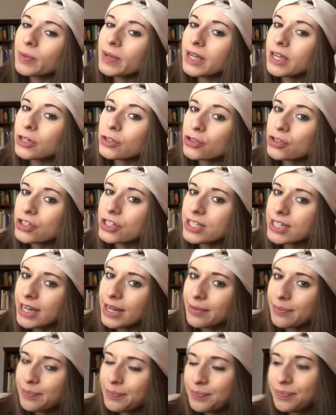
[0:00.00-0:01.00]
bit
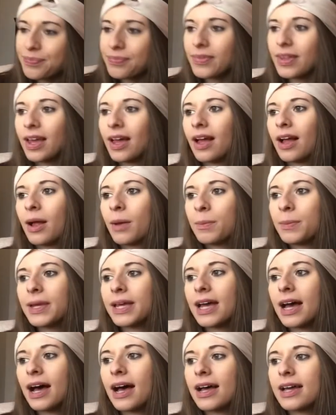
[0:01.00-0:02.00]
interesting,
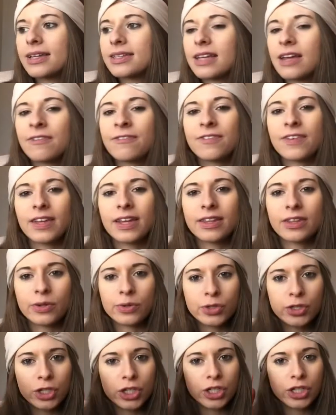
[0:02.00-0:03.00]
because I feel like there
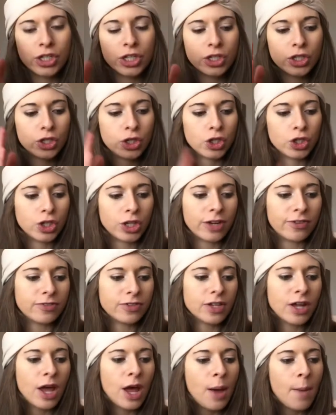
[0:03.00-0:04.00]
was just this
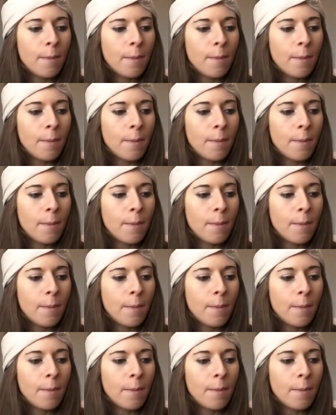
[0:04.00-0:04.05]
shift.